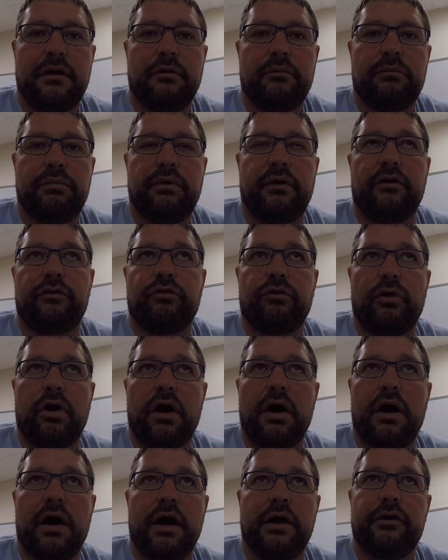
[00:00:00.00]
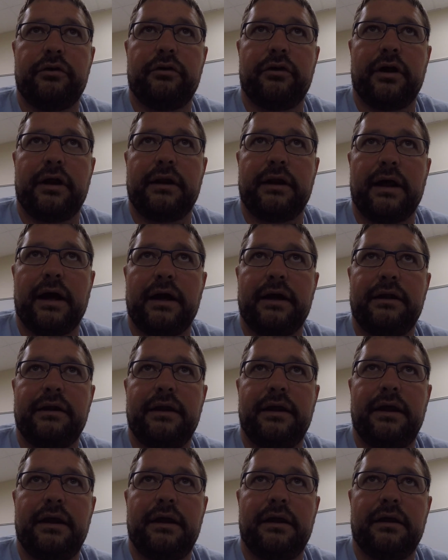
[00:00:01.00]
plus
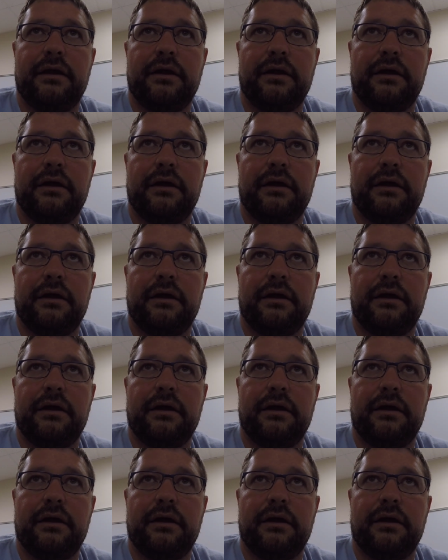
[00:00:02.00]
190,